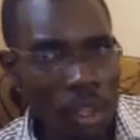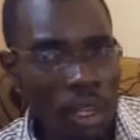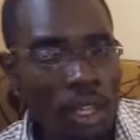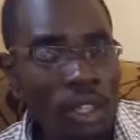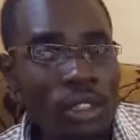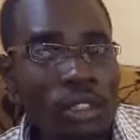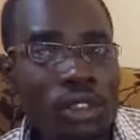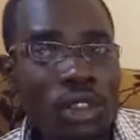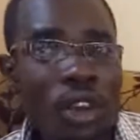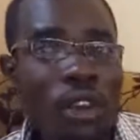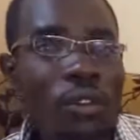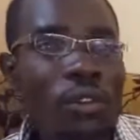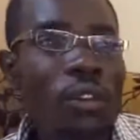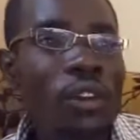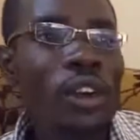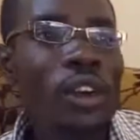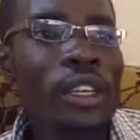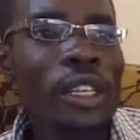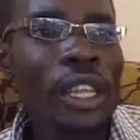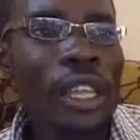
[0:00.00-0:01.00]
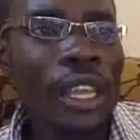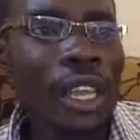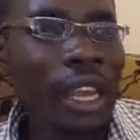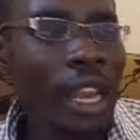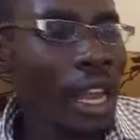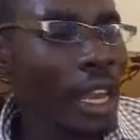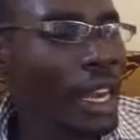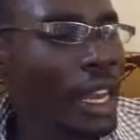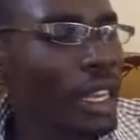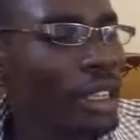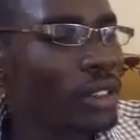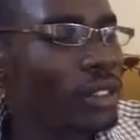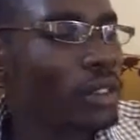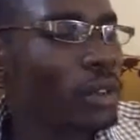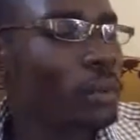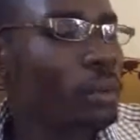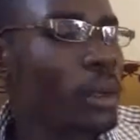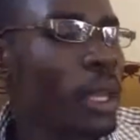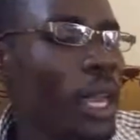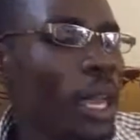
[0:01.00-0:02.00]
So for the learners to
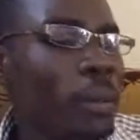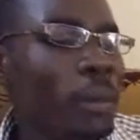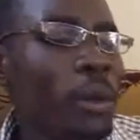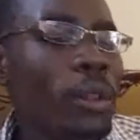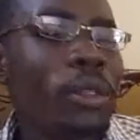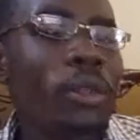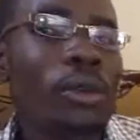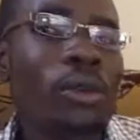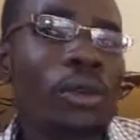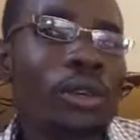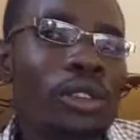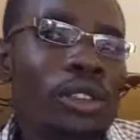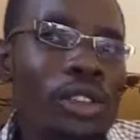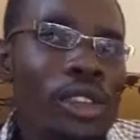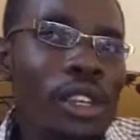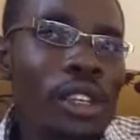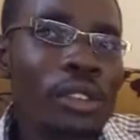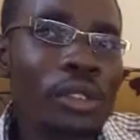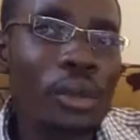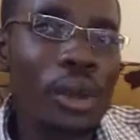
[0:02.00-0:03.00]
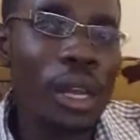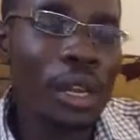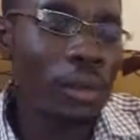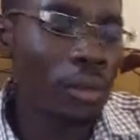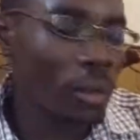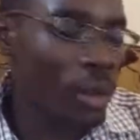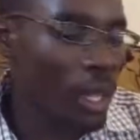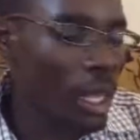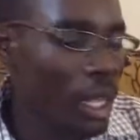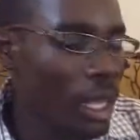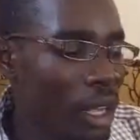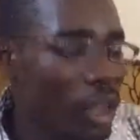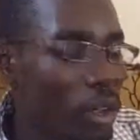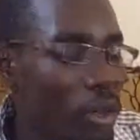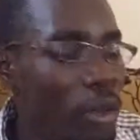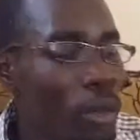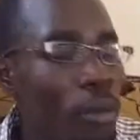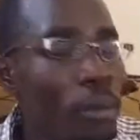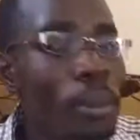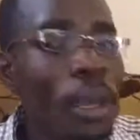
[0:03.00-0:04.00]
be able to use this one, you
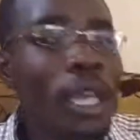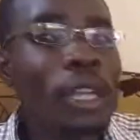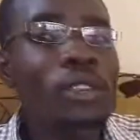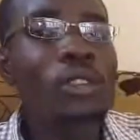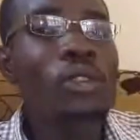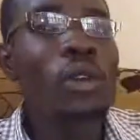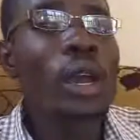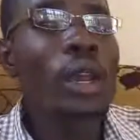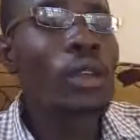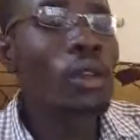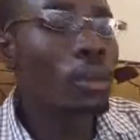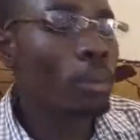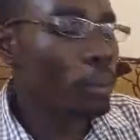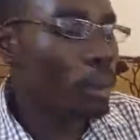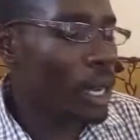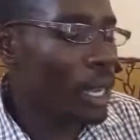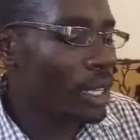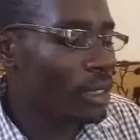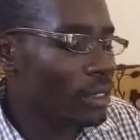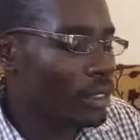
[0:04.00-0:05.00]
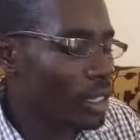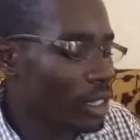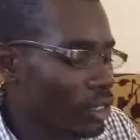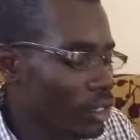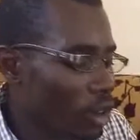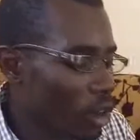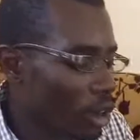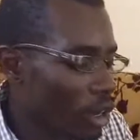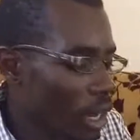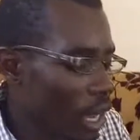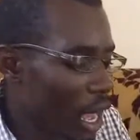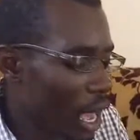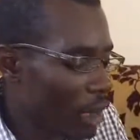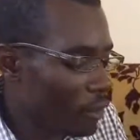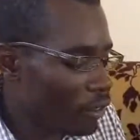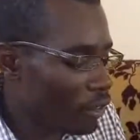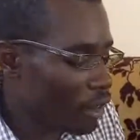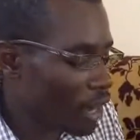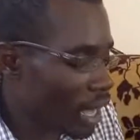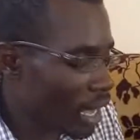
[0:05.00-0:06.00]
make sure you place it on a
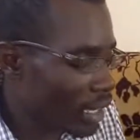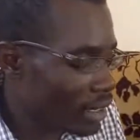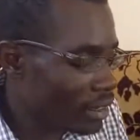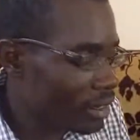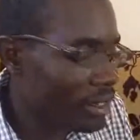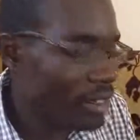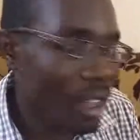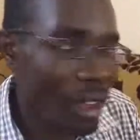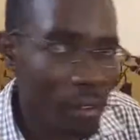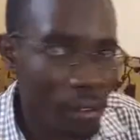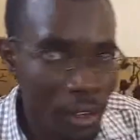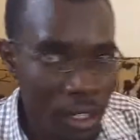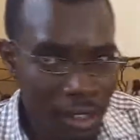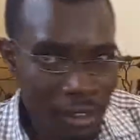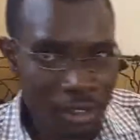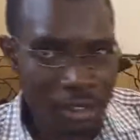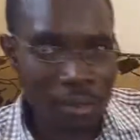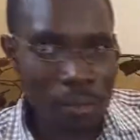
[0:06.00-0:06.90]
flat surface.